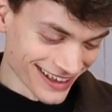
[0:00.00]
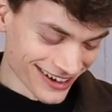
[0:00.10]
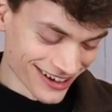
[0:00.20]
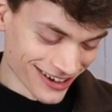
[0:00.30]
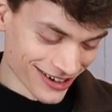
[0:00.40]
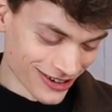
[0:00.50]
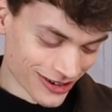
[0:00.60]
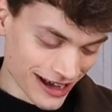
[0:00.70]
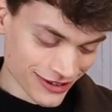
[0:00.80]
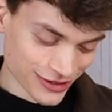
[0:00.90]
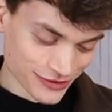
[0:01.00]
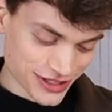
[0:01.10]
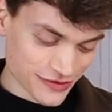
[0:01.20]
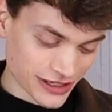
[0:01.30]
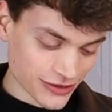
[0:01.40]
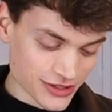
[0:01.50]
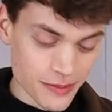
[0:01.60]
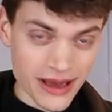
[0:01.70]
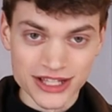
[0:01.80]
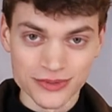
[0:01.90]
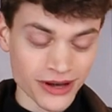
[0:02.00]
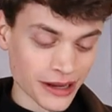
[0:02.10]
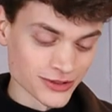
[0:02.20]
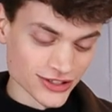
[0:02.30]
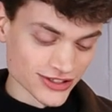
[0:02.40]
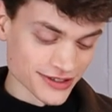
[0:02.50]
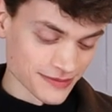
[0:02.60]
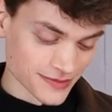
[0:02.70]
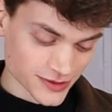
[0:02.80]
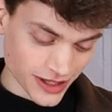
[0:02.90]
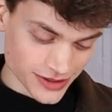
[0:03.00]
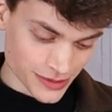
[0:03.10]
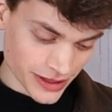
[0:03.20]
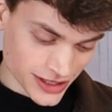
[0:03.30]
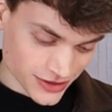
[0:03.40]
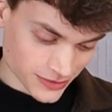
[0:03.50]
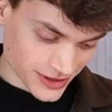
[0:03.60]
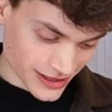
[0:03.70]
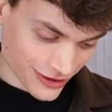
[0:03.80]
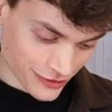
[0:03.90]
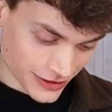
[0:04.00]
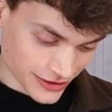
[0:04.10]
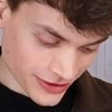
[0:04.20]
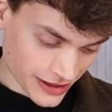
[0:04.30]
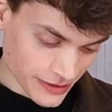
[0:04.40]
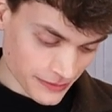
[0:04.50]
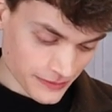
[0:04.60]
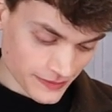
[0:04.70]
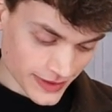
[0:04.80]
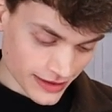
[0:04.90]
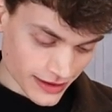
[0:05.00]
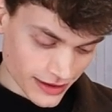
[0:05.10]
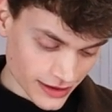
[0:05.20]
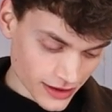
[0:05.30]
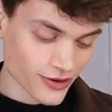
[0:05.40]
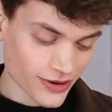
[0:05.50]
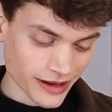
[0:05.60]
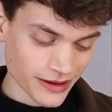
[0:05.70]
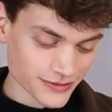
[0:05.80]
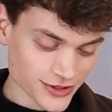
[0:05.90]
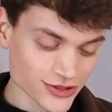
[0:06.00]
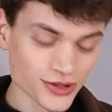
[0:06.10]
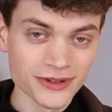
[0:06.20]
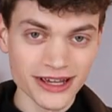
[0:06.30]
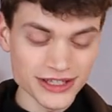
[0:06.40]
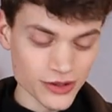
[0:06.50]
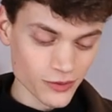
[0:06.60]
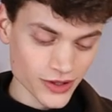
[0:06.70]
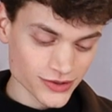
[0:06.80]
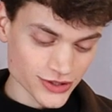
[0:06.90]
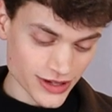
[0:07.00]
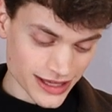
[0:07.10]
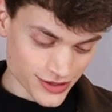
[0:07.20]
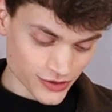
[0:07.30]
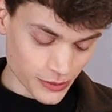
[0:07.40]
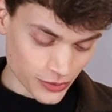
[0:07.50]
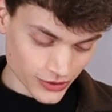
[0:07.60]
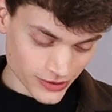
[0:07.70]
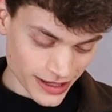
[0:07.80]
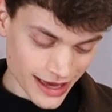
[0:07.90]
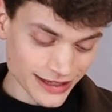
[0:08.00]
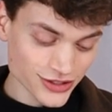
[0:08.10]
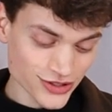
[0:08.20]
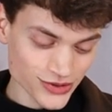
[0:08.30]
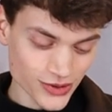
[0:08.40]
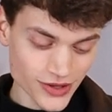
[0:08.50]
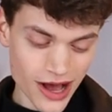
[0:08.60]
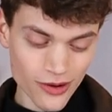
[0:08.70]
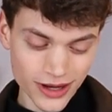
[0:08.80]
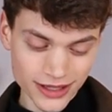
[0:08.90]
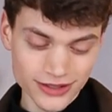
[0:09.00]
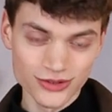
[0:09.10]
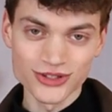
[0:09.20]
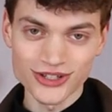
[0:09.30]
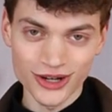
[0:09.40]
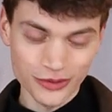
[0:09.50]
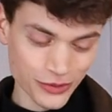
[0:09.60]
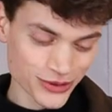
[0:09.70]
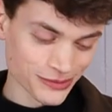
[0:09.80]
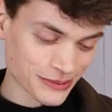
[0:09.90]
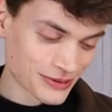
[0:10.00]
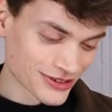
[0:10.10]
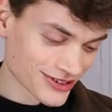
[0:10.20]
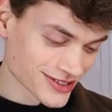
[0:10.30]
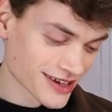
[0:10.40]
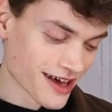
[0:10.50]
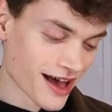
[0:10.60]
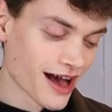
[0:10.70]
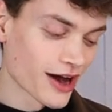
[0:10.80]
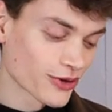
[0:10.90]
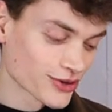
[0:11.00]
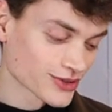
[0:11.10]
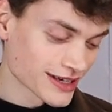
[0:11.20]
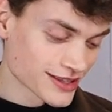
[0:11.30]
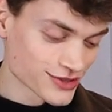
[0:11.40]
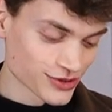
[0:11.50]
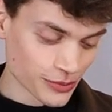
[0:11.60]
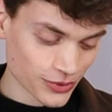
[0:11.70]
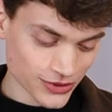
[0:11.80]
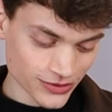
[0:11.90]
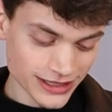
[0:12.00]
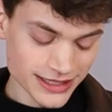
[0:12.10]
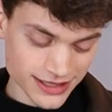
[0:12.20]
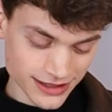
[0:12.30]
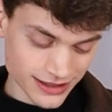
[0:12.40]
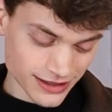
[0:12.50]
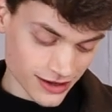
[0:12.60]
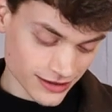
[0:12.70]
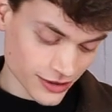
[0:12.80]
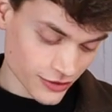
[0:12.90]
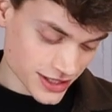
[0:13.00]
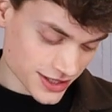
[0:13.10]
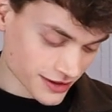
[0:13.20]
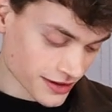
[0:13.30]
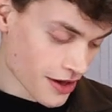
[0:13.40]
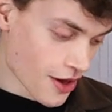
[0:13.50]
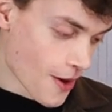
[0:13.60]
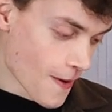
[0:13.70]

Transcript: uh, I don't know if this video is a mess, but I'm just trying to make something out of it, okay? Okay, so someone asked what got you into doing pottery and I just told how I got started in pottery but not how I got into doing pottery, this is another question.